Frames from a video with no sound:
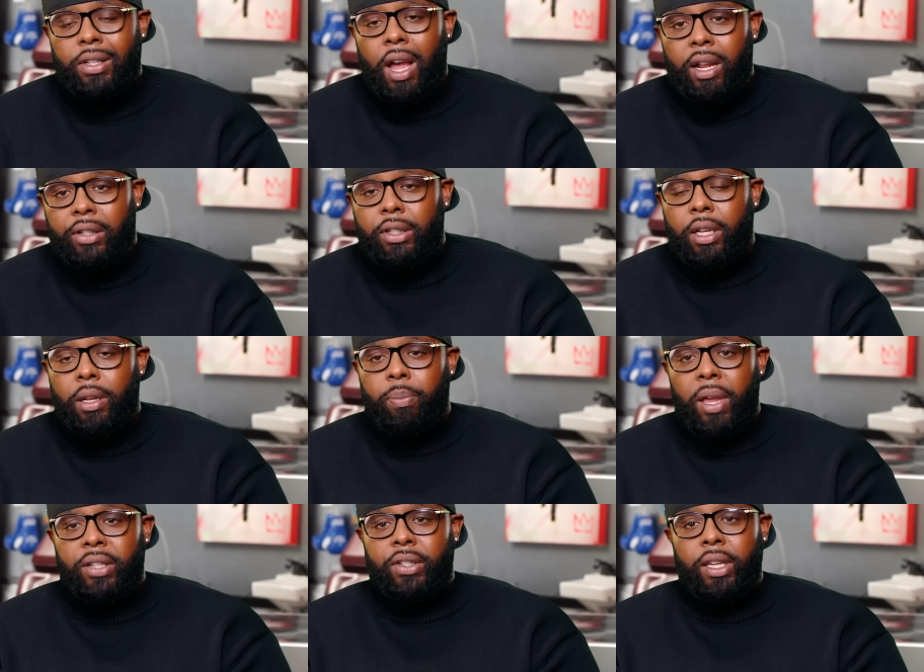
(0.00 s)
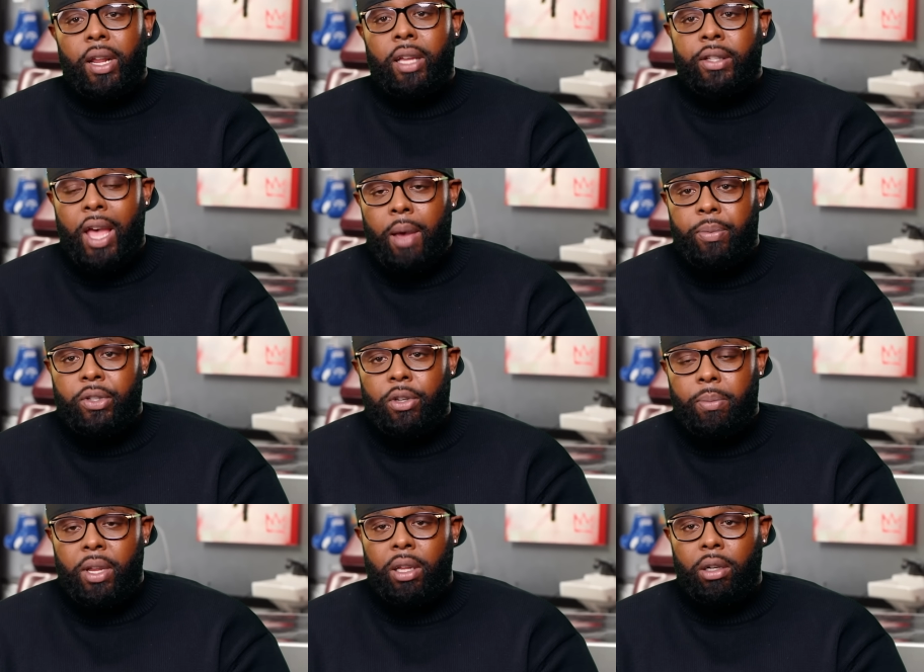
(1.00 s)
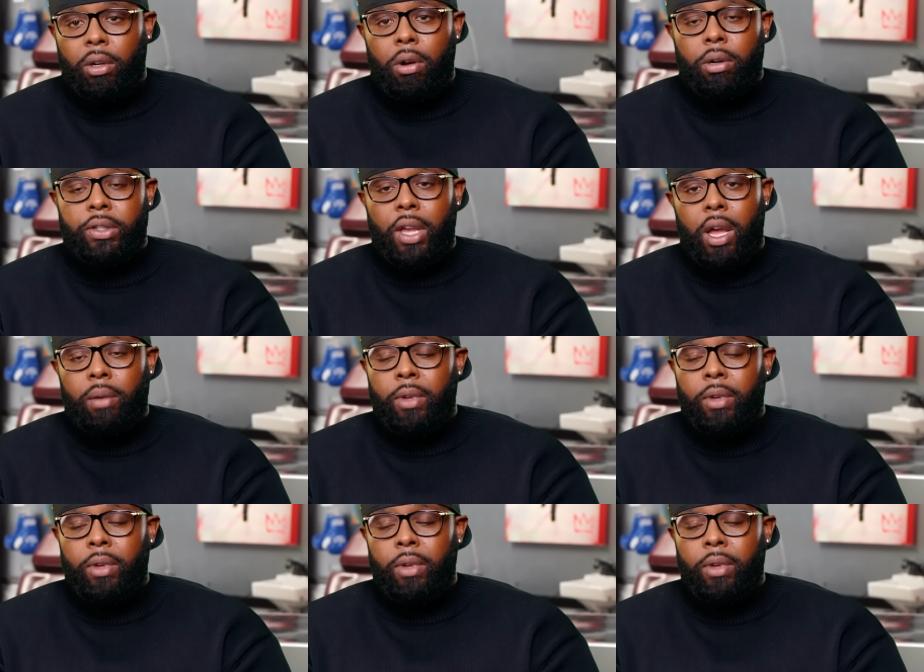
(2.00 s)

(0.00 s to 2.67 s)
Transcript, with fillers: honestly the best thing that has happened to me in a long time.